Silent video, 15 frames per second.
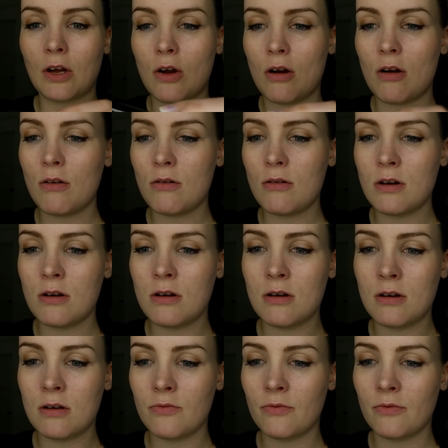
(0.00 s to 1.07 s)
the curl,
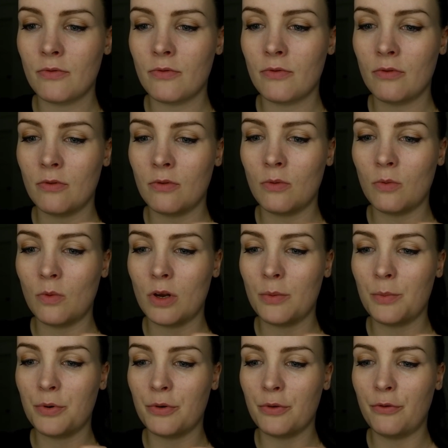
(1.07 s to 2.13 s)

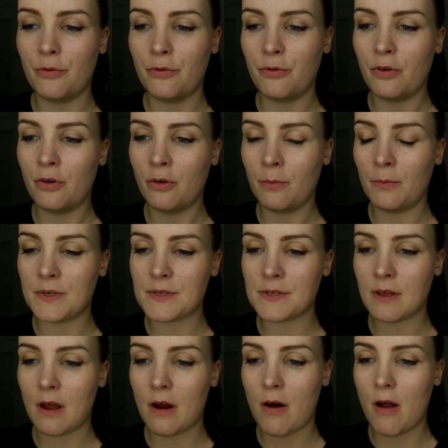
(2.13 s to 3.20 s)
waterproof
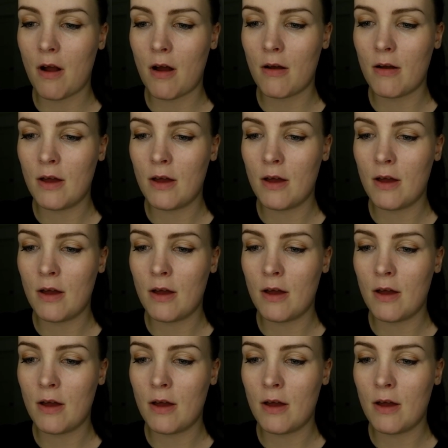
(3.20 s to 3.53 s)
mascara.